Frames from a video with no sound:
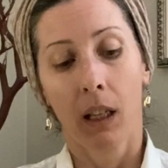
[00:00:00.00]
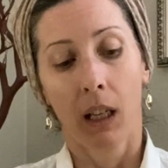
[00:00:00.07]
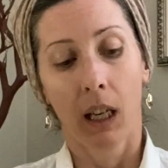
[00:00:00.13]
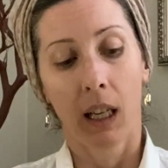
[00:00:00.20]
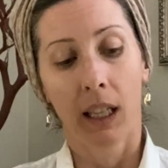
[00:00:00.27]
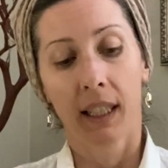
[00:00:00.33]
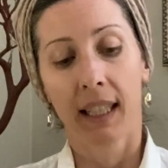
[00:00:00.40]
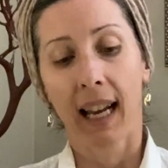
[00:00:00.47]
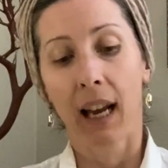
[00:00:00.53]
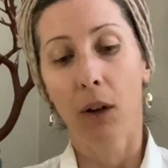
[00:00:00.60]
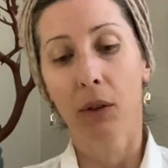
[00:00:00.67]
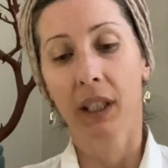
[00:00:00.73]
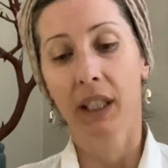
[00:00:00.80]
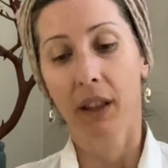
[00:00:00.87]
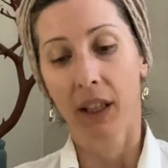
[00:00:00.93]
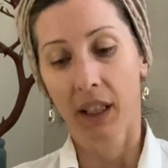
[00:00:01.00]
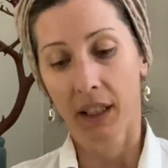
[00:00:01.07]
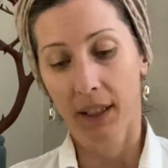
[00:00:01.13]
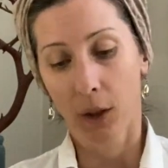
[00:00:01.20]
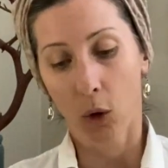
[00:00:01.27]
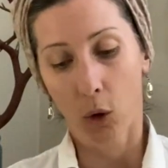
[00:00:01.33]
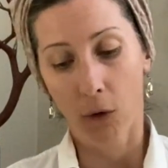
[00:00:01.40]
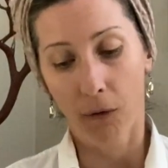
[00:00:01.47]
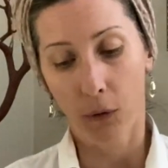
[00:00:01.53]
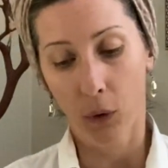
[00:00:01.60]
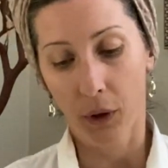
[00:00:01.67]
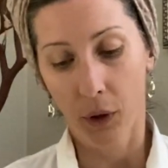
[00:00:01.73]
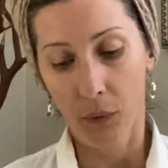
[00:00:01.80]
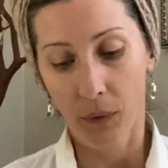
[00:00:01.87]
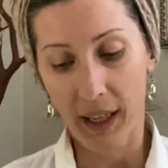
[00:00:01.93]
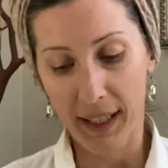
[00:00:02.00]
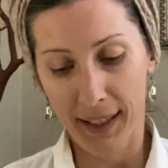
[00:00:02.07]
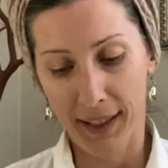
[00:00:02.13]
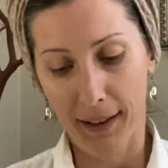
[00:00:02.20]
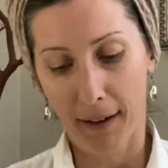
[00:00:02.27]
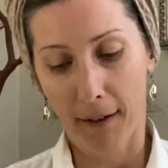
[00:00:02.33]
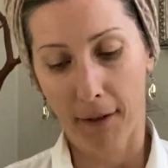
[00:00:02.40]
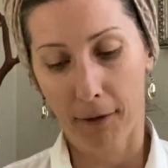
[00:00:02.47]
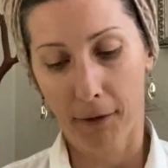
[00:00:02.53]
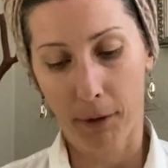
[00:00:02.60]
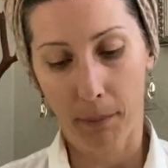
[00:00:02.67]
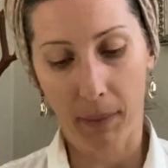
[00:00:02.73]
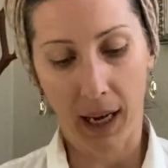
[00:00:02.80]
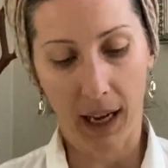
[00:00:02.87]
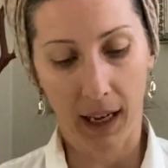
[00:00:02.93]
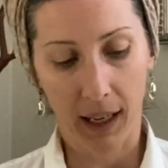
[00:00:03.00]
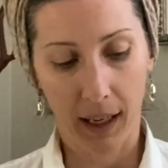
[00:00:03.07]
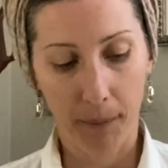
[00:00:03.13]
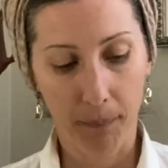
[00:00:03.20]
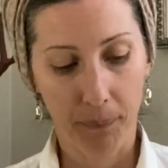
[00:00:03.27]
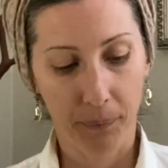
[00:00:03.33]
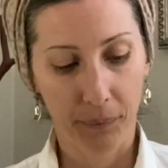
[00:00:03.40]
And how did things go for the rest of my